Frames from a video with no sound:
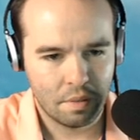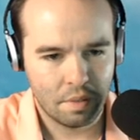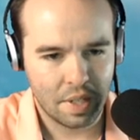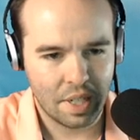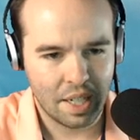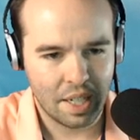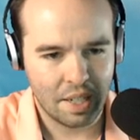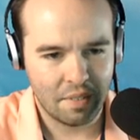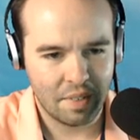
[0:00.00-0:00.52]

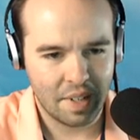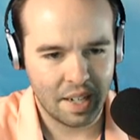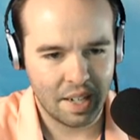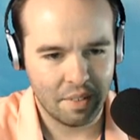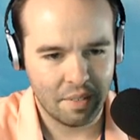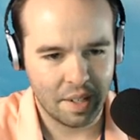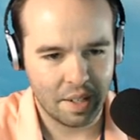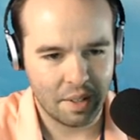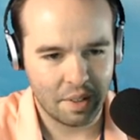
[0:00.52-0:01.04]
Right, right.
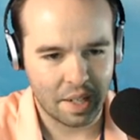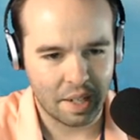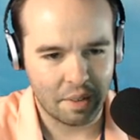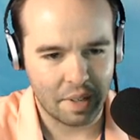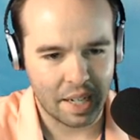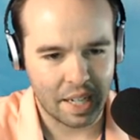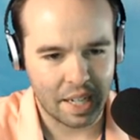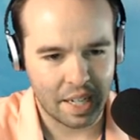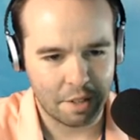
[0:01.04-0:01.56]
Wait, okay, wait,
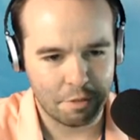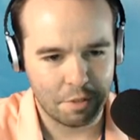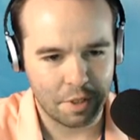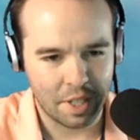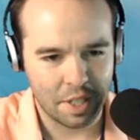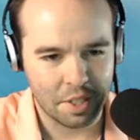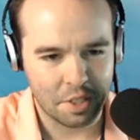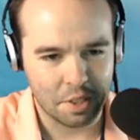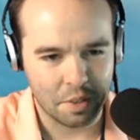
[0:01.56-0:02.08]
I gotta get a foot
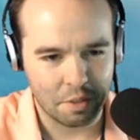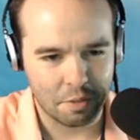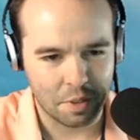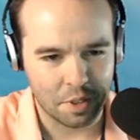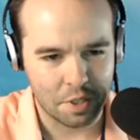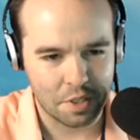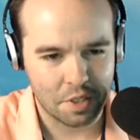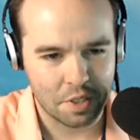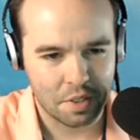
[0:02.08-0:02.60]
into it
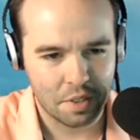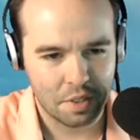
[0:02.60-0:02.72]
first.